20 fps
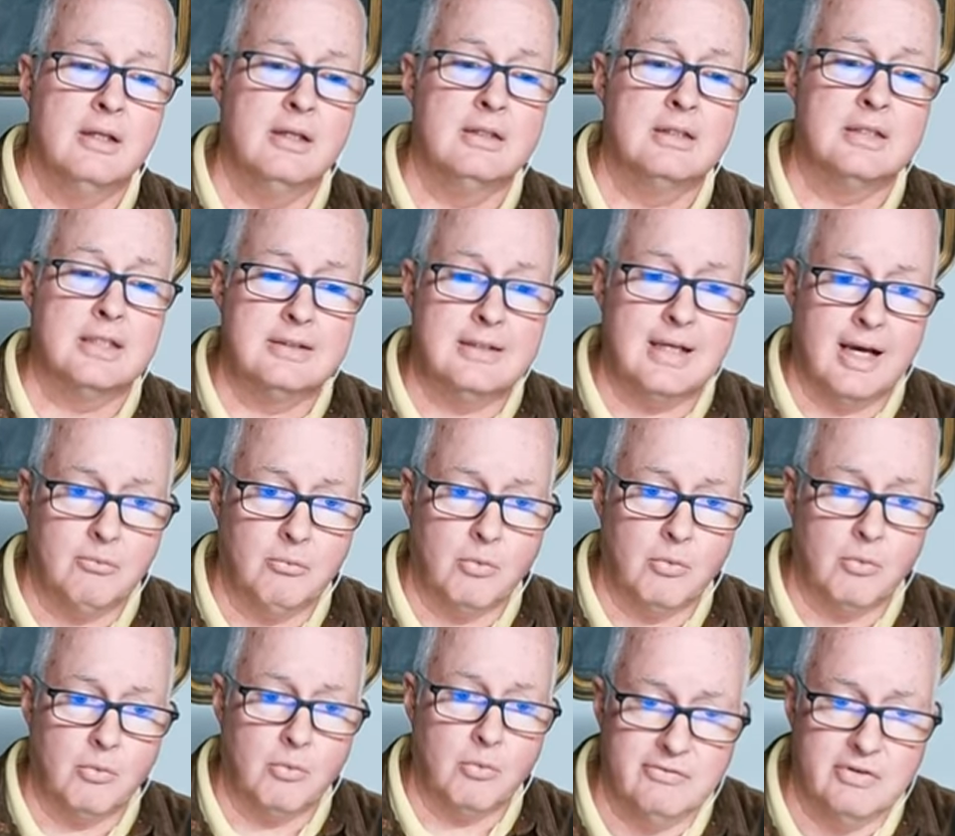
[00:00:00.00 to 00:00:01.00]
did not want
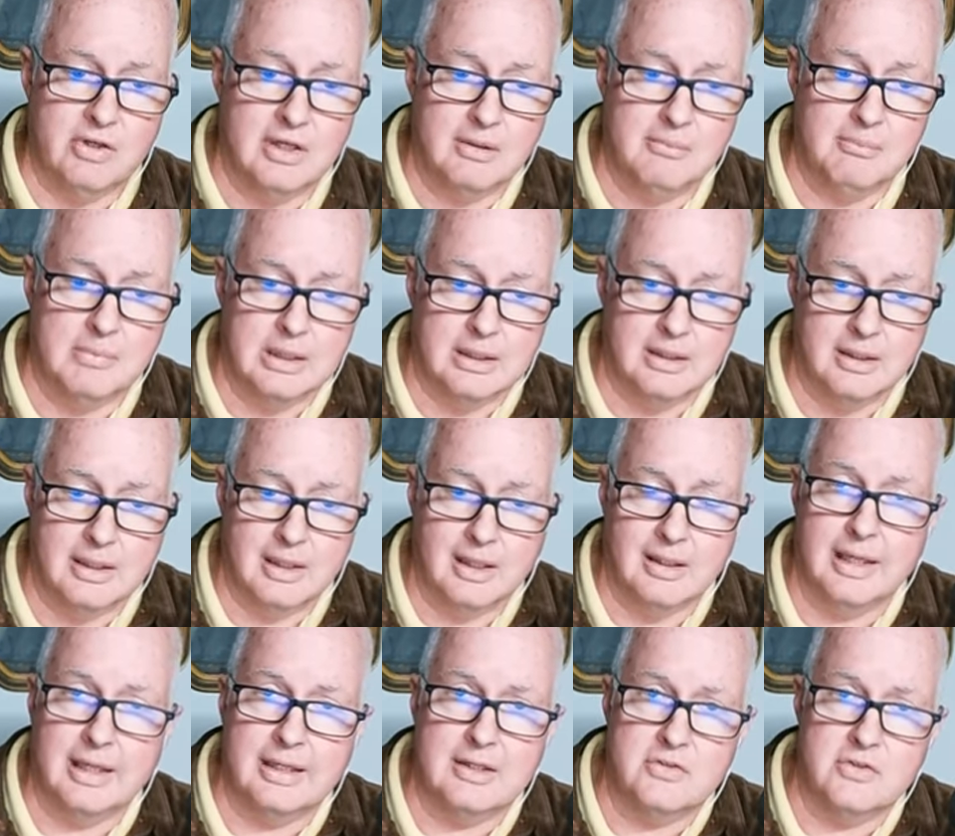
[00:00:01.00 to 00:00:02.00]
to give him a
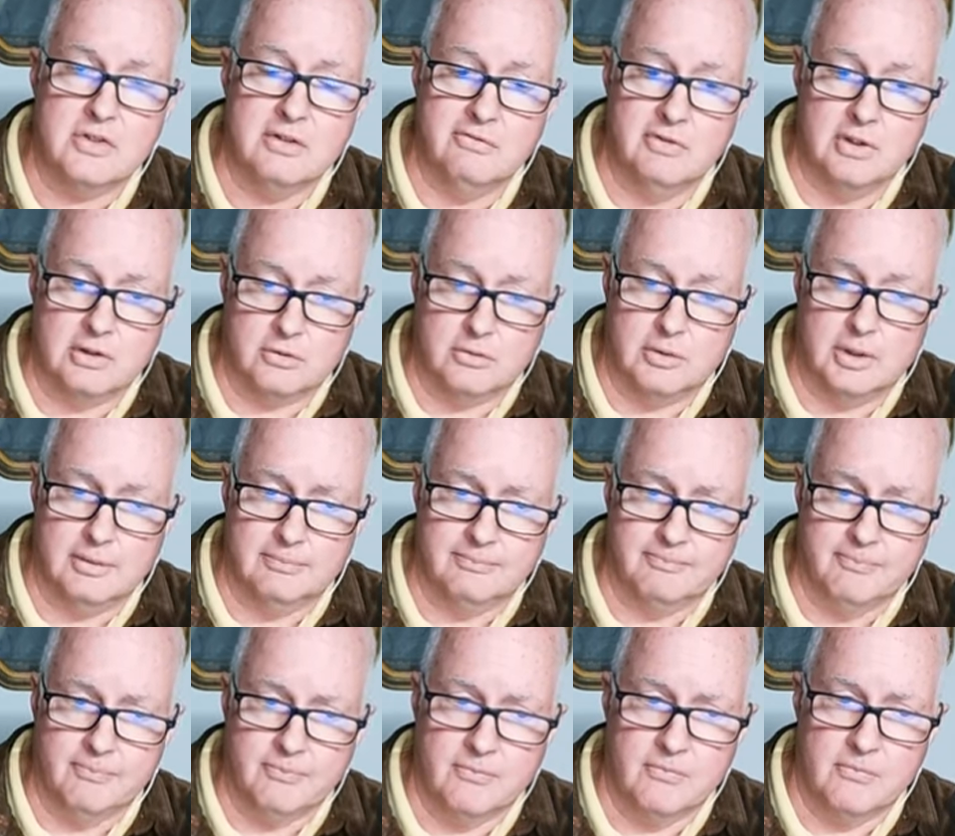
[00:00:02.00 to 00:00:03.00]
legacy victory.
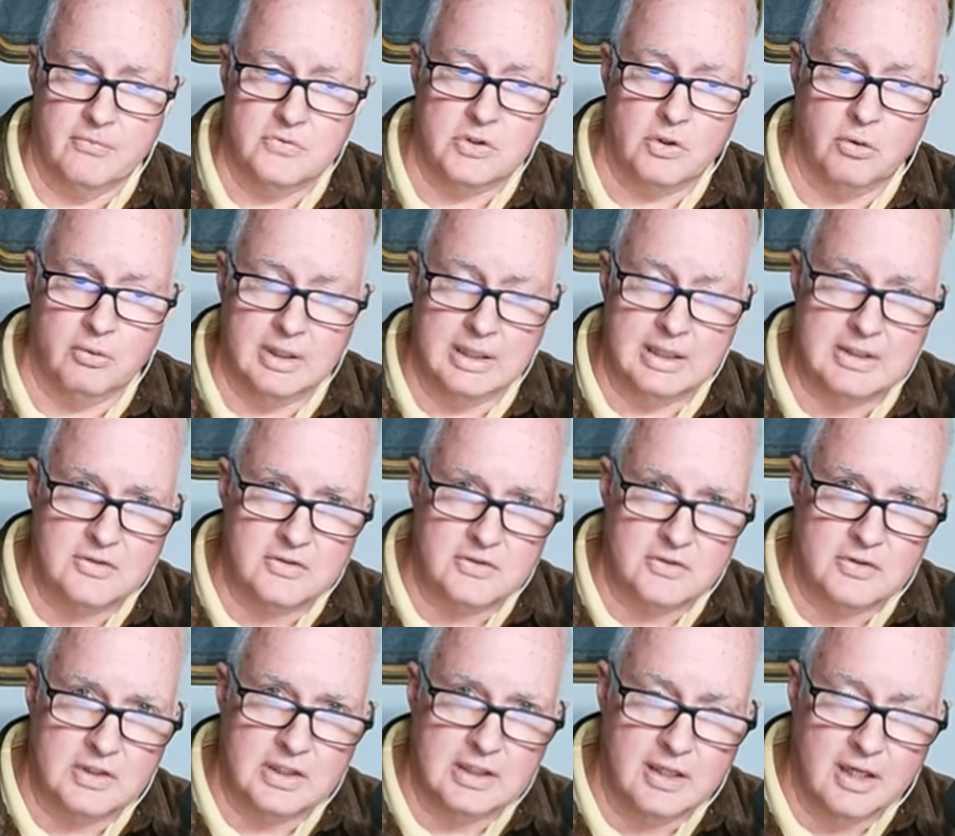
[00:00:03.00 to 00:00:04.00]
So it's
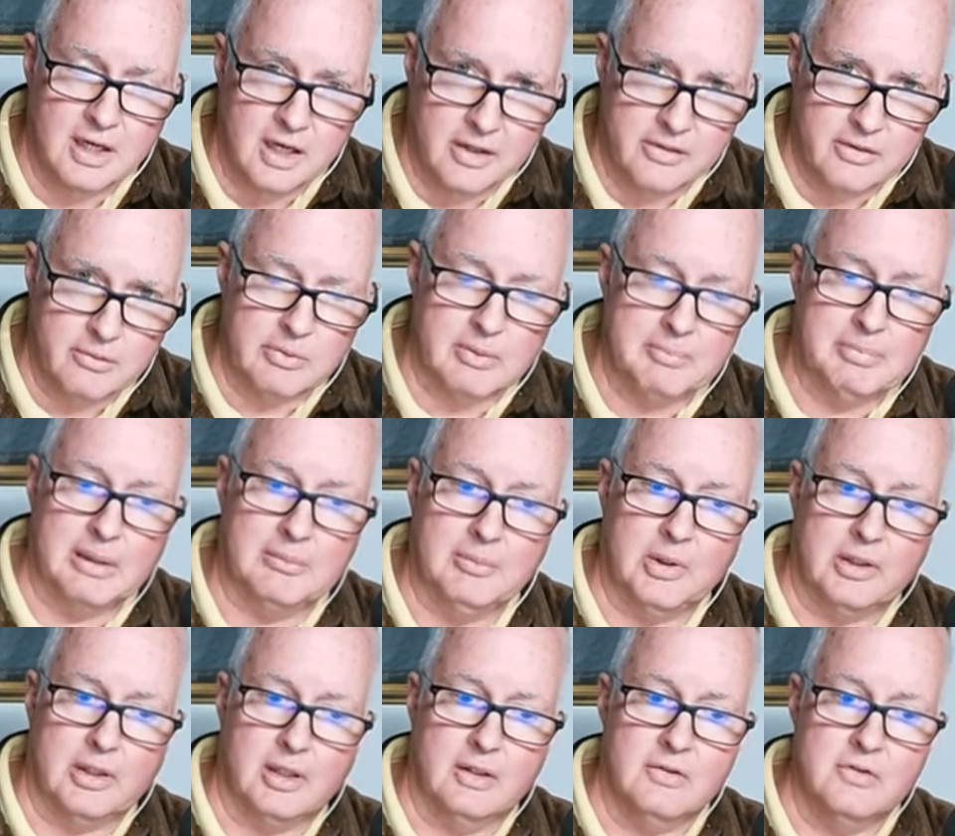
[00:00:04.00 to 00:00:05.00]
the other
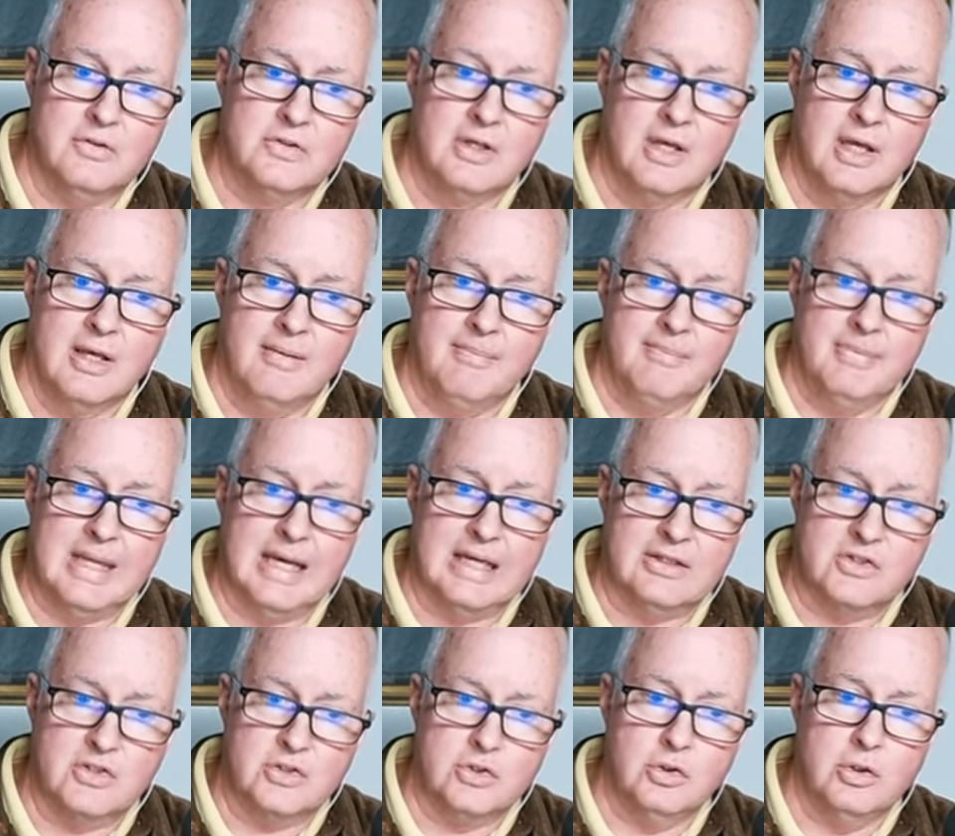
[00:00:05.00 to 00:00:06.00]
Republicans that
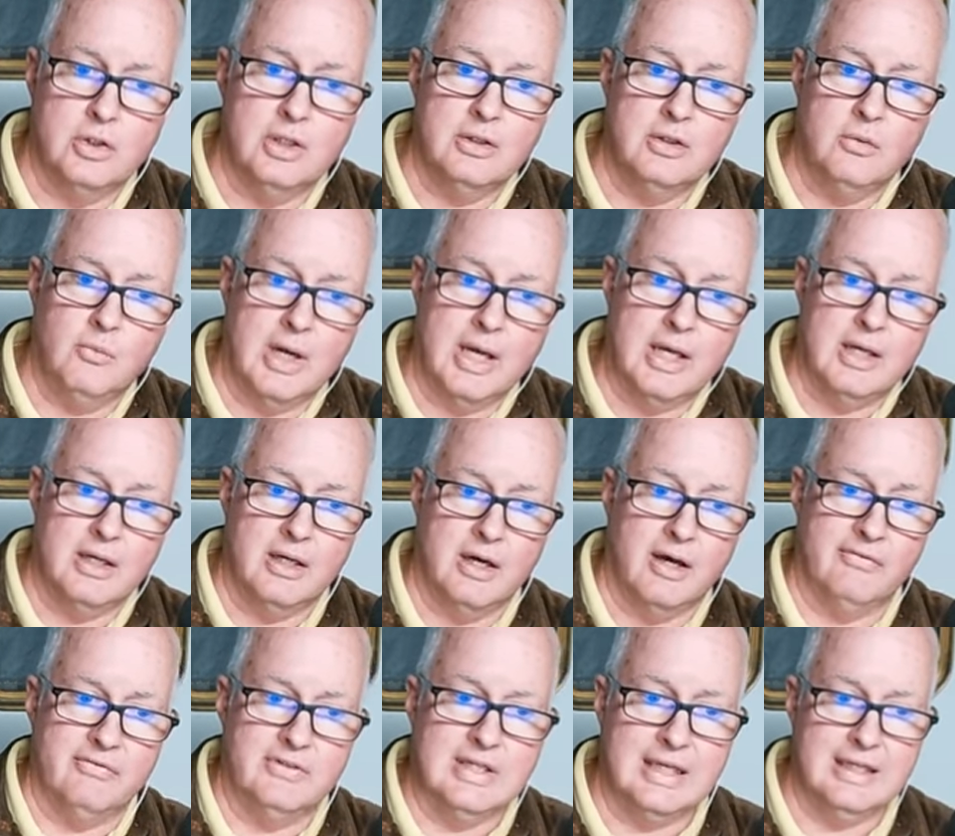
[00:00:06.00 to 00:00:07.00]
stood in the way
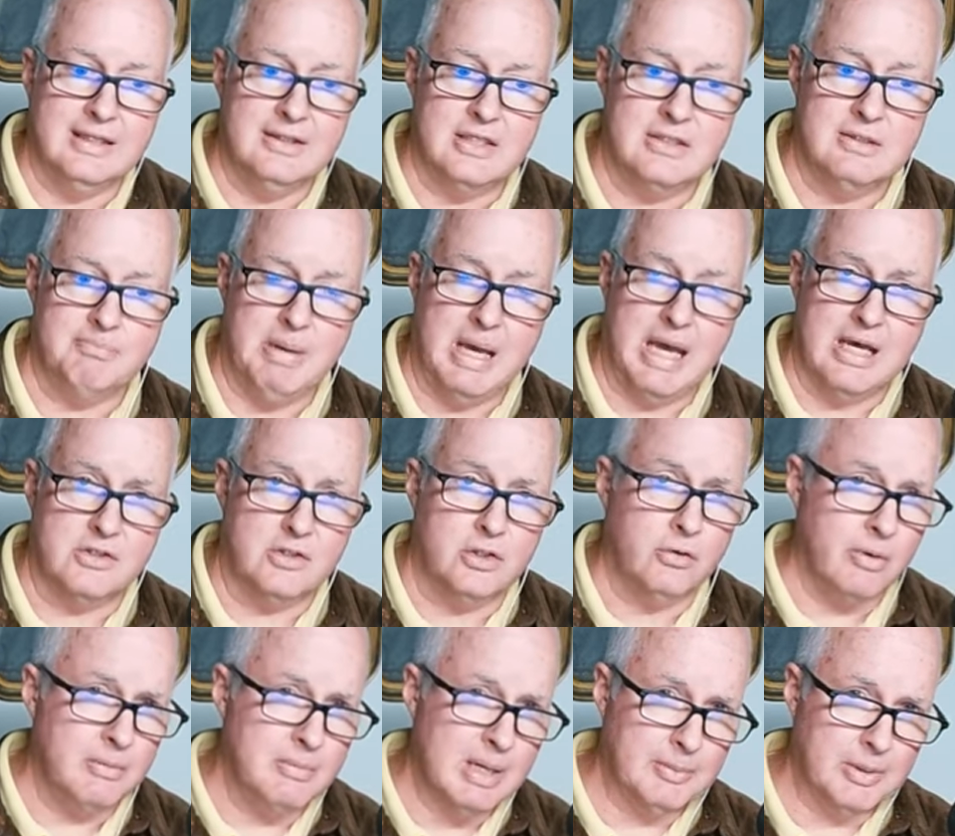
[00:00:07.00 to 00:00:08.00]
of getting this passed. You
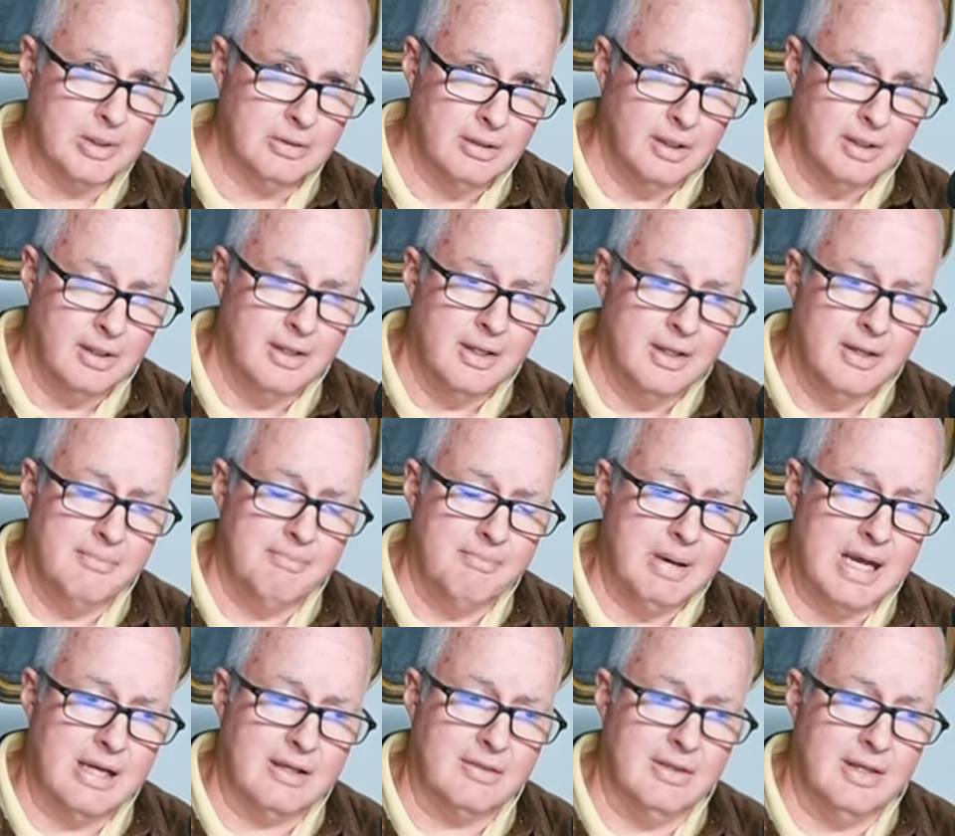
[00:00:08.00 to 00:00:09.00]
remember
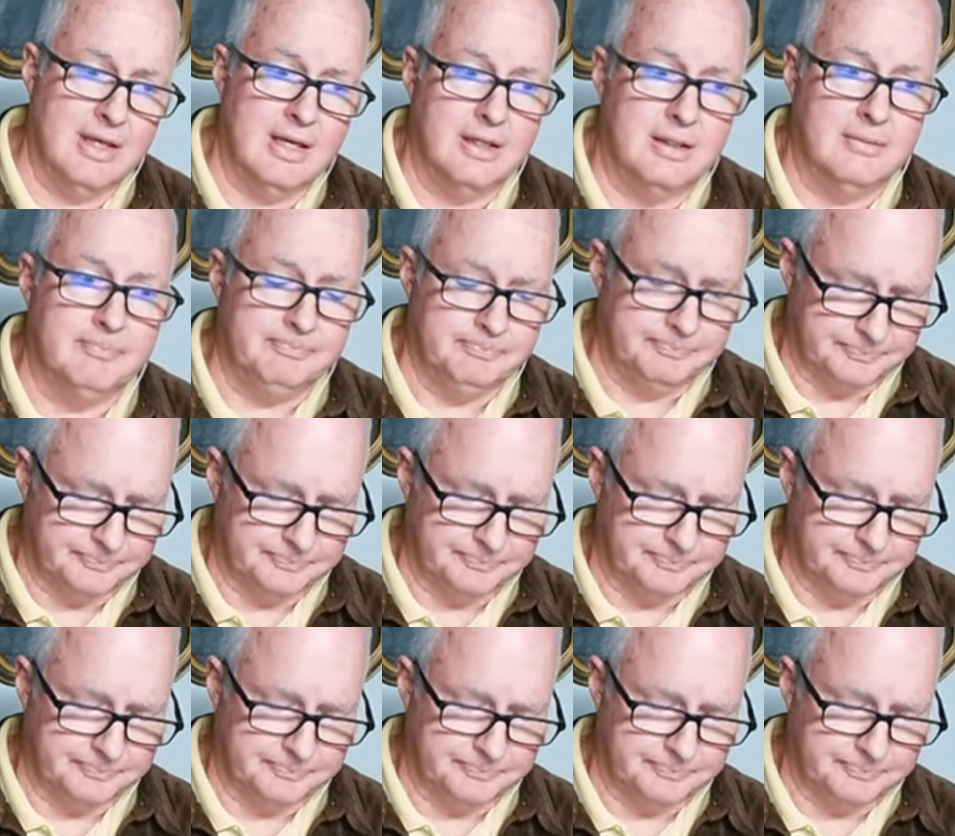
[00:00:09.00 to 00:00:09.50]
back then,